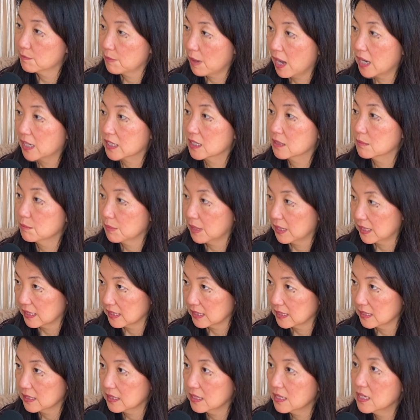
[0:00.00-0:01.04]
out-of-pocket
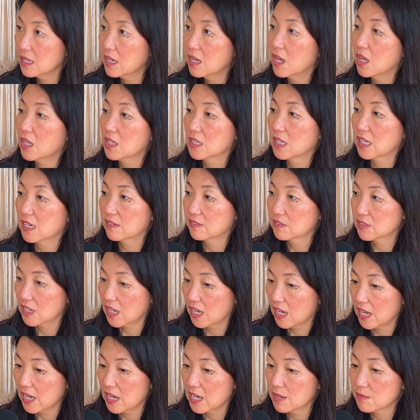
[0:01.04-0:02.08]
money, a lot
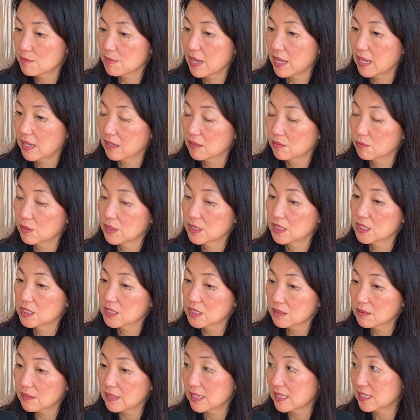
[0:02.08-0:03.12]
of time. And when
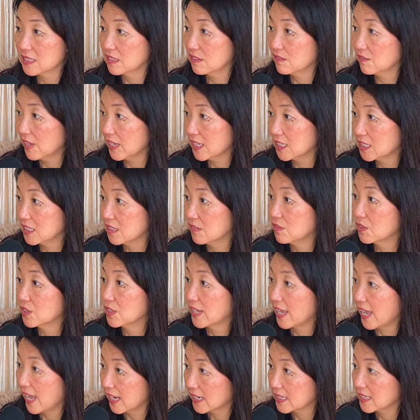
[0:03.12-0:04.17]
you do it, it's
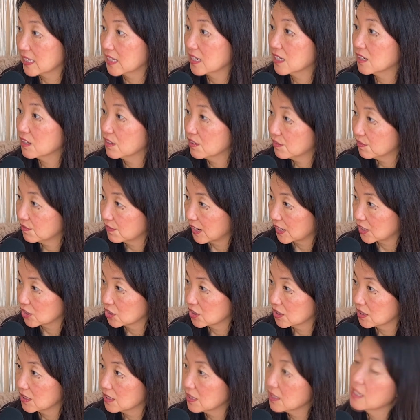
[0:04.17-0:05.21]
invasive. You can get an
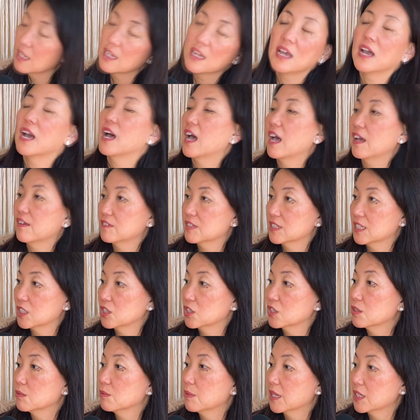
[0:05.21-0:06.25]
infection. I've
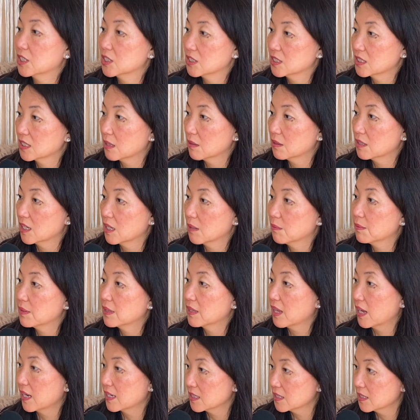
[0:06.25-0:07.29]
seen 2 patients end
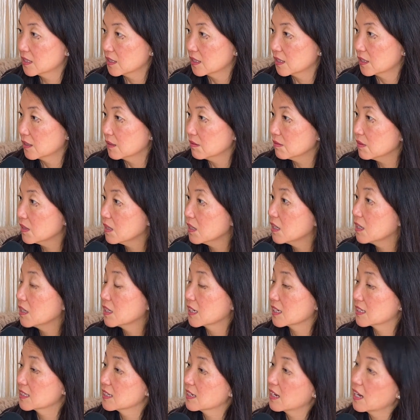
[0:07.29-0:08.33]
up in the ICU
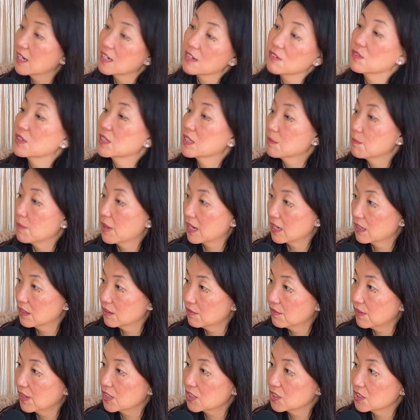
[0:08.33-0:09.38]
because they got a really
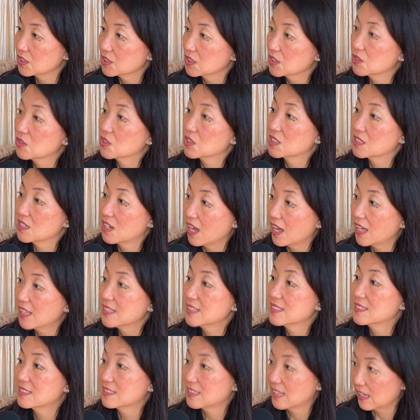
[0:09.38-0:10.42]
bad infection. So it's
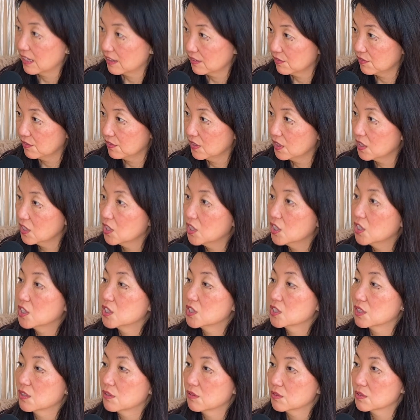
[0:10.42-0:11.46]
not safe.
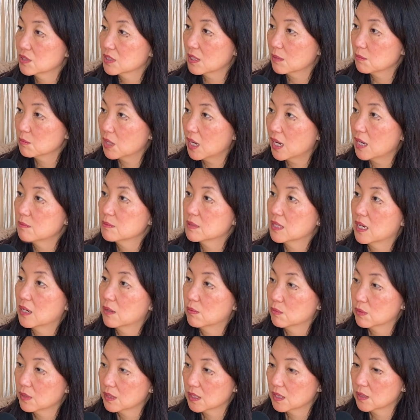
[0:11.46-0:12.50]
So sometimes
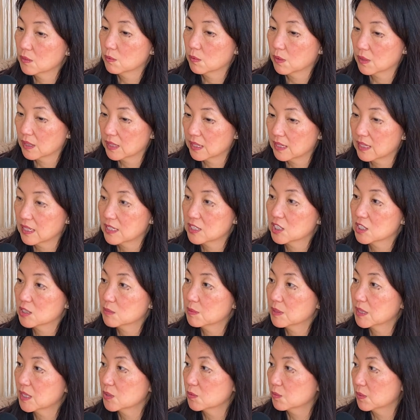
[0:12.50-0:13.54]
I really worry that
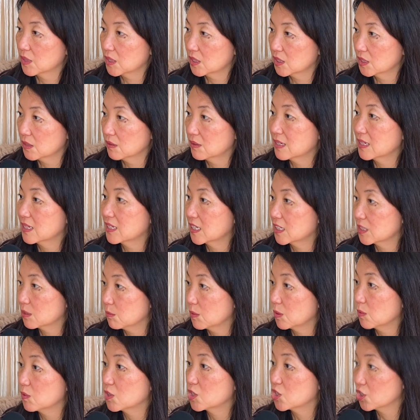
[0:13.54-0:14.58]
just because we can do it, it
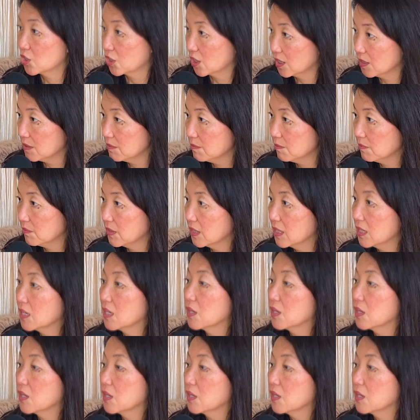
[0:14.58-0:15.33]
doesn't mean we should.